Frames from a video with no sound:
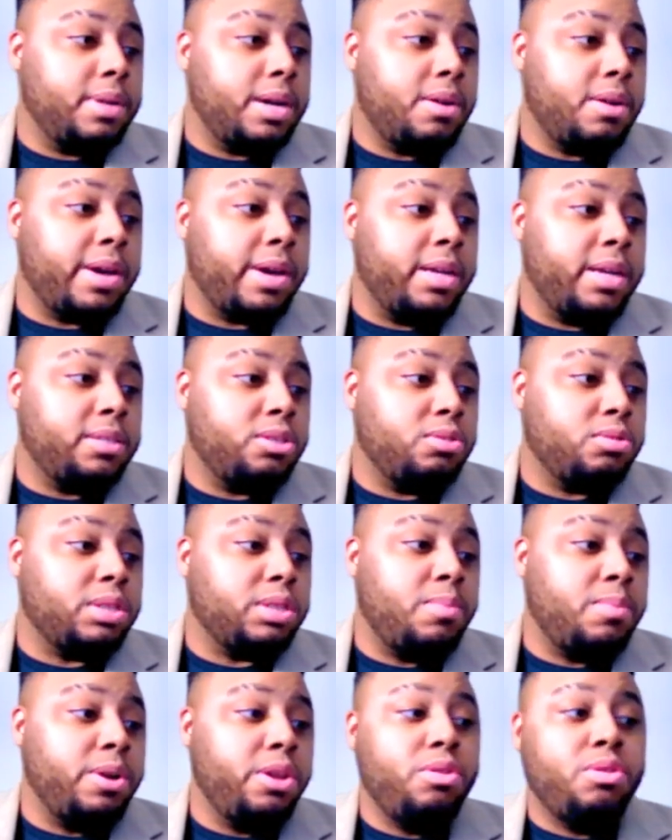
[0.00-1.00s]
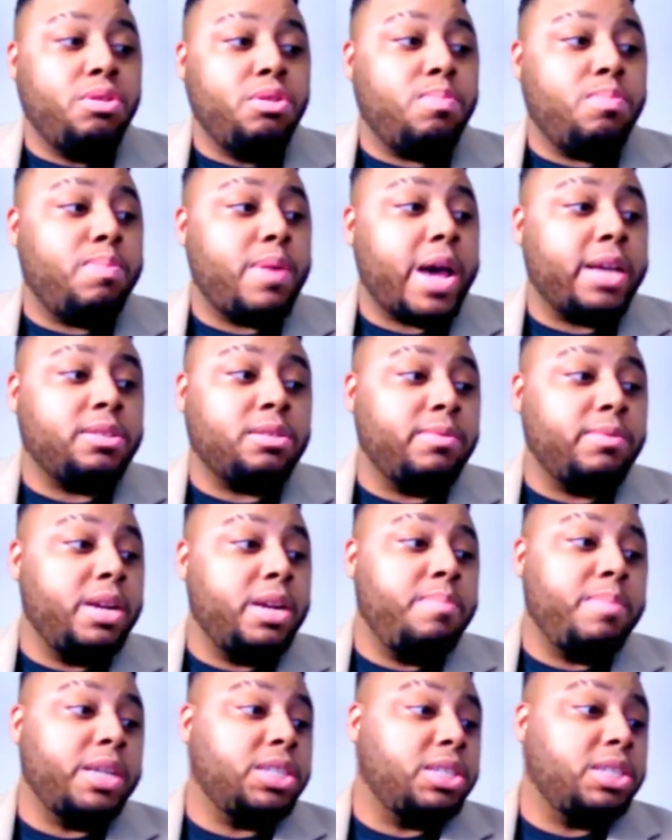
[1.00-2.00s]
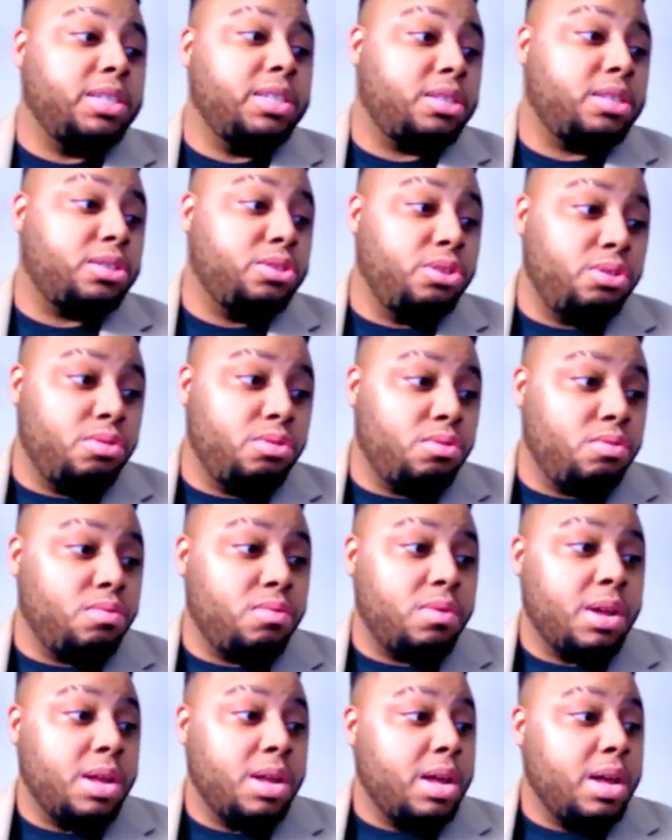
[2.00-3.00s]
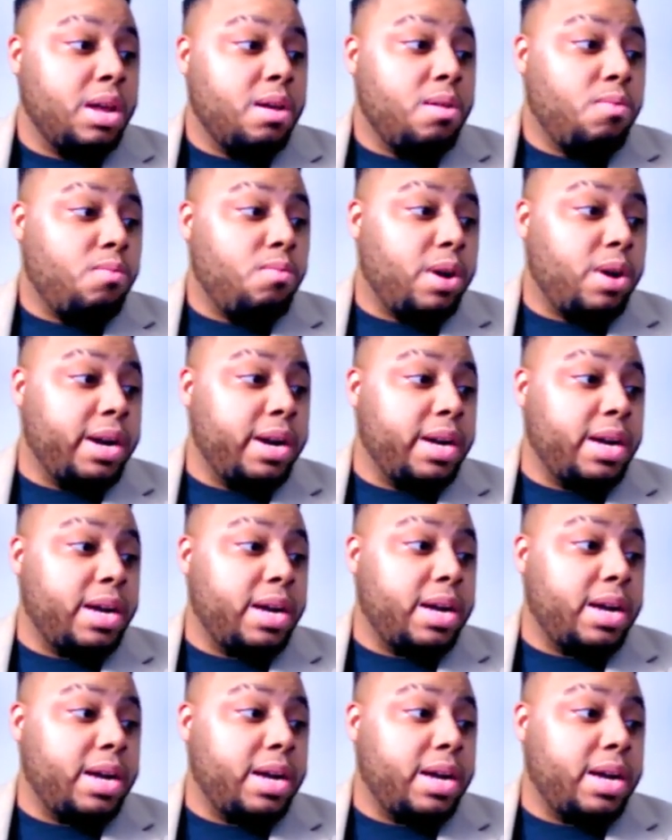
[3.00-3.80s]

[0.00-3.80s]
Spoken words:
Okay, so someone has already mentioned it to you, one